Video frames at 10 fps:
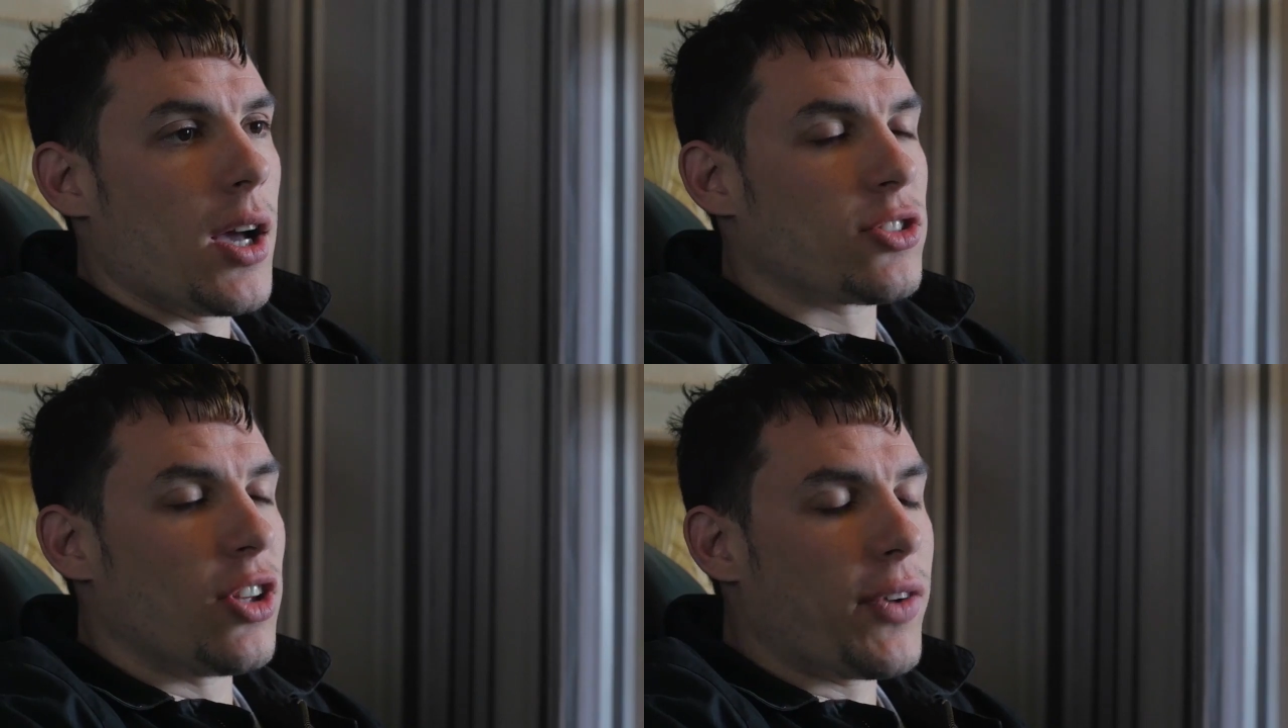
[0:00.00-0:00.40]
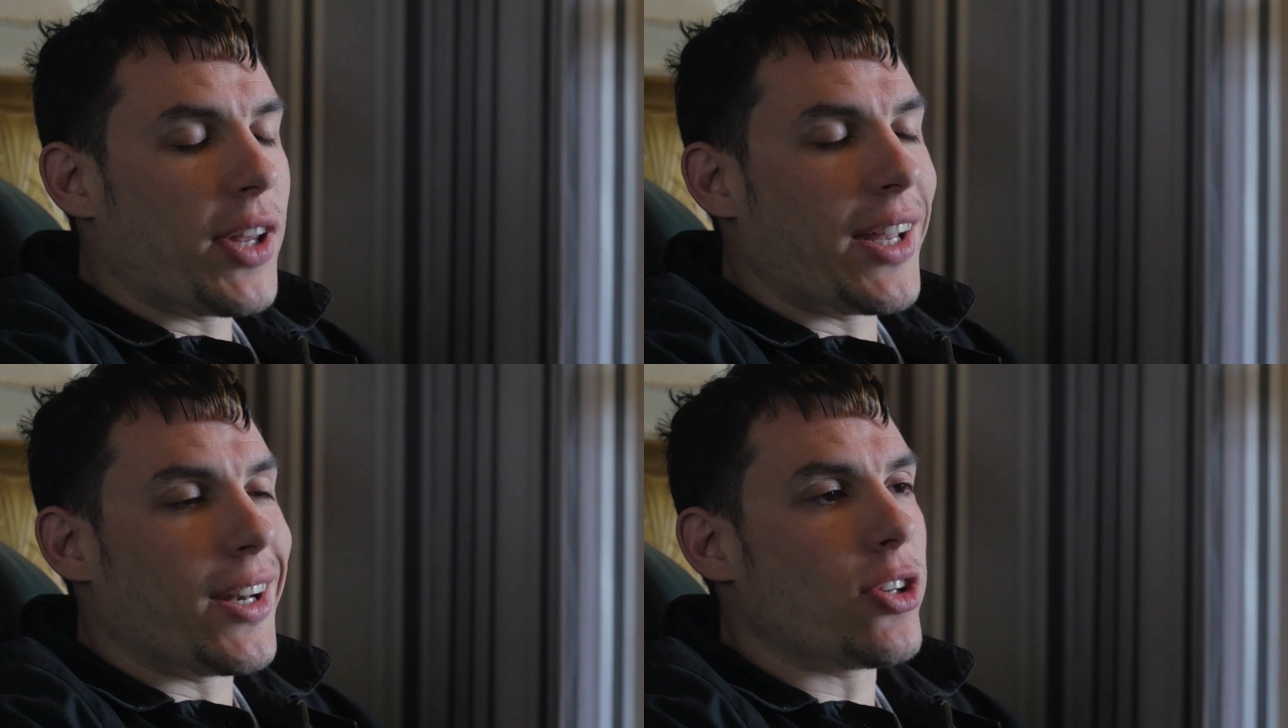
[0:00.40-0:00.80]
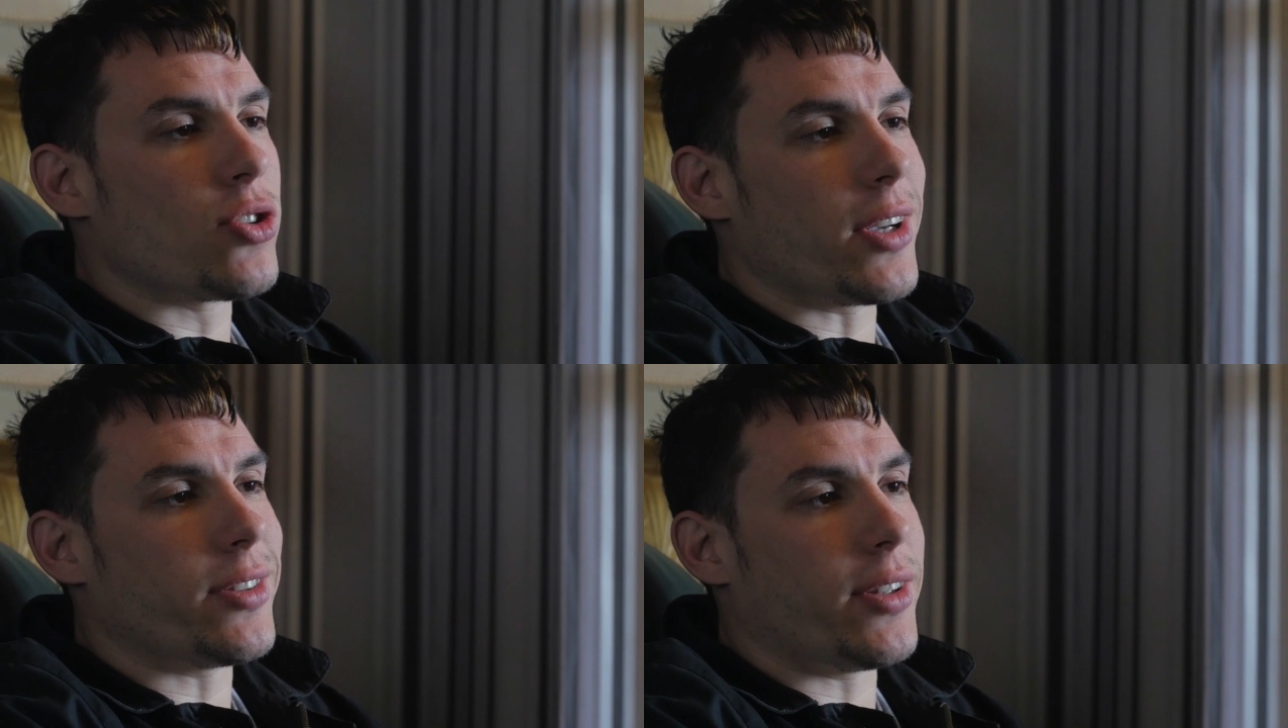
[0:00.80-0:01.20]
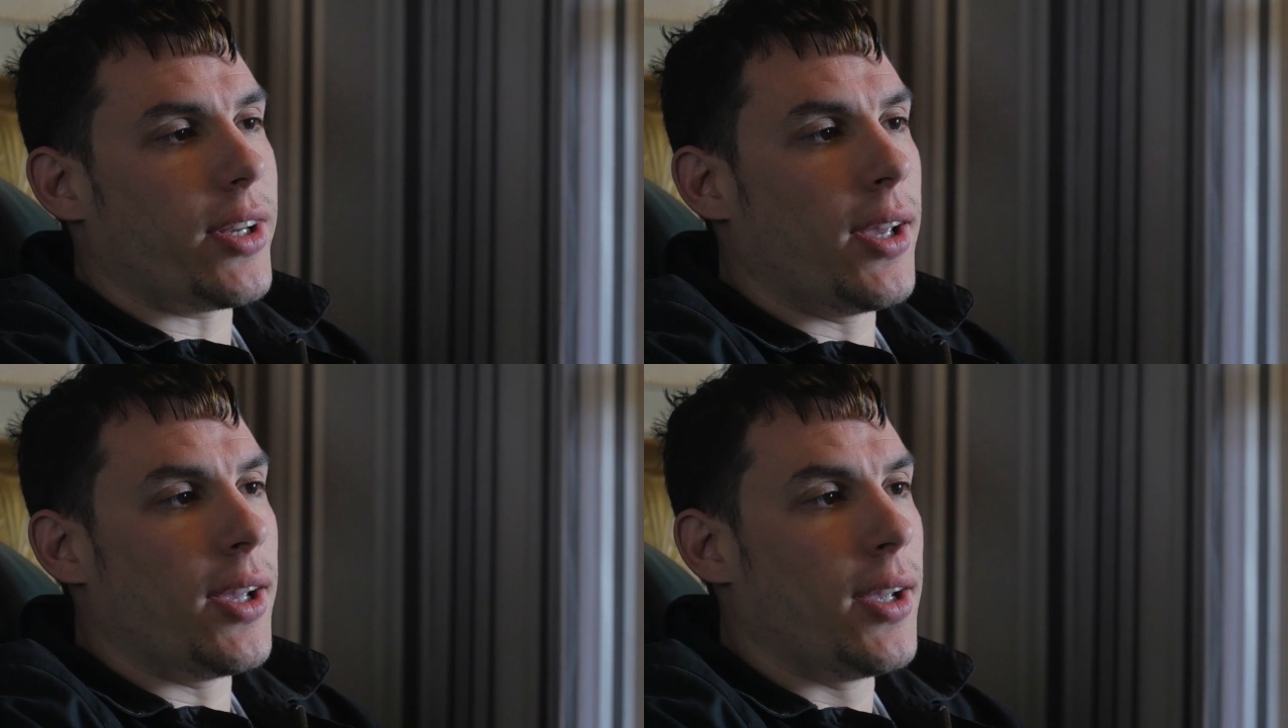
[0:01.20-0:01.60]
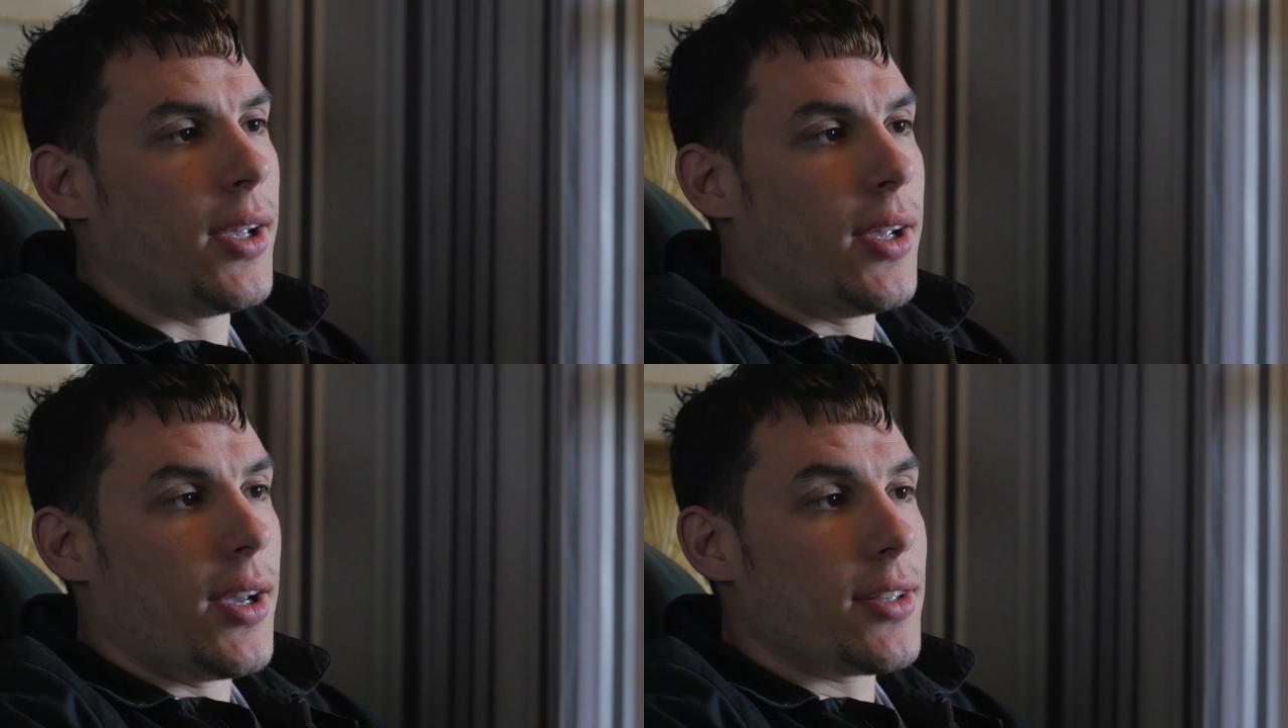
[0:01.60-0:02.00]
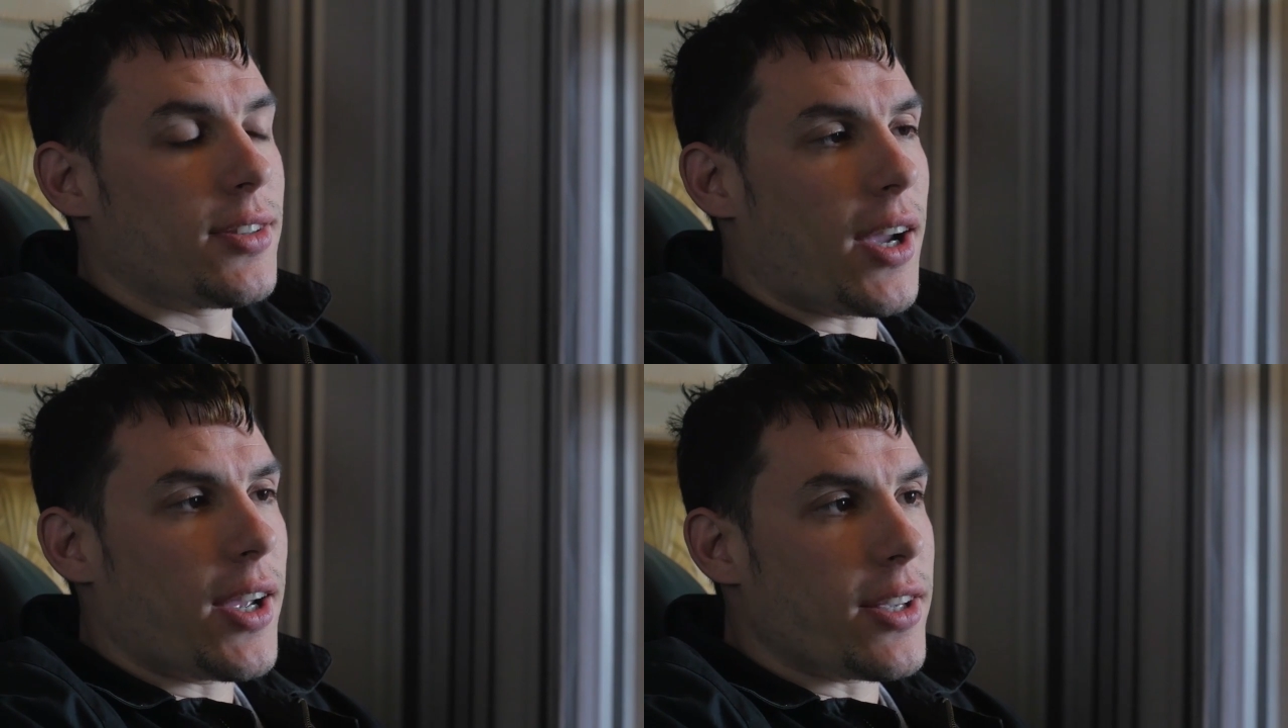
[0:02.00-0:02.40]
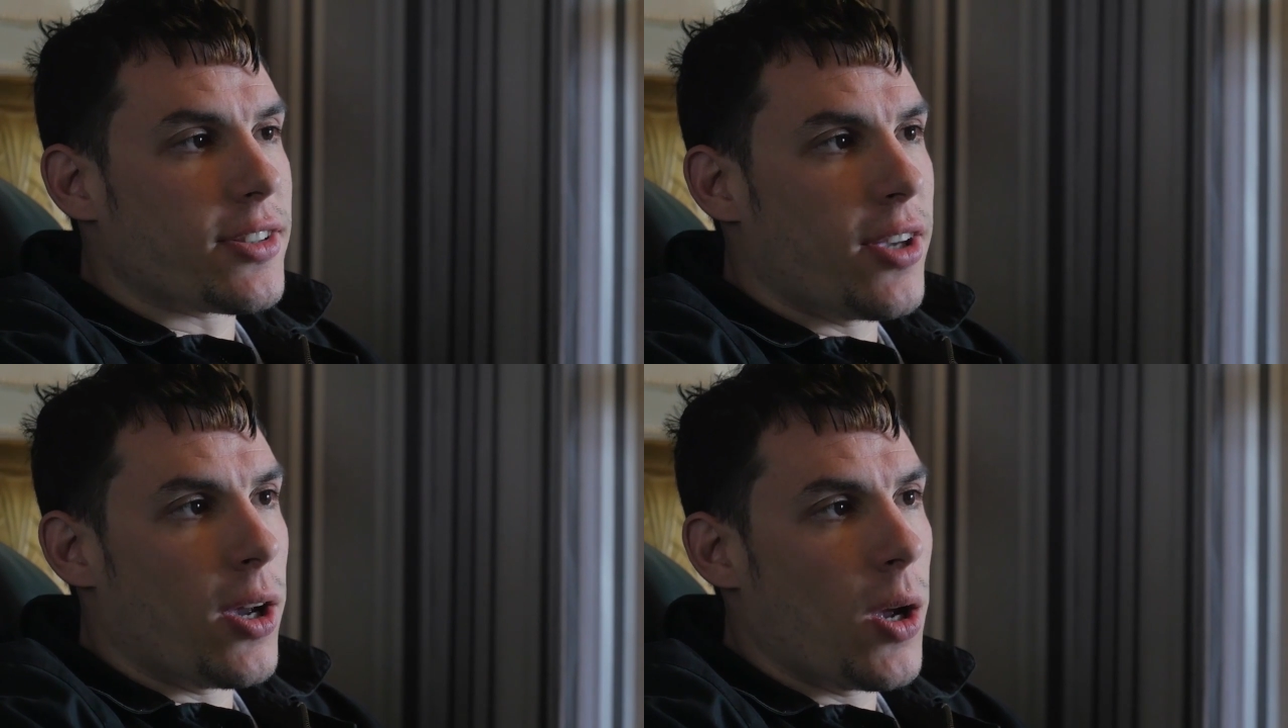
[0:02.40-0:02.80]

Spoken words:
As lovely and interesting as that is,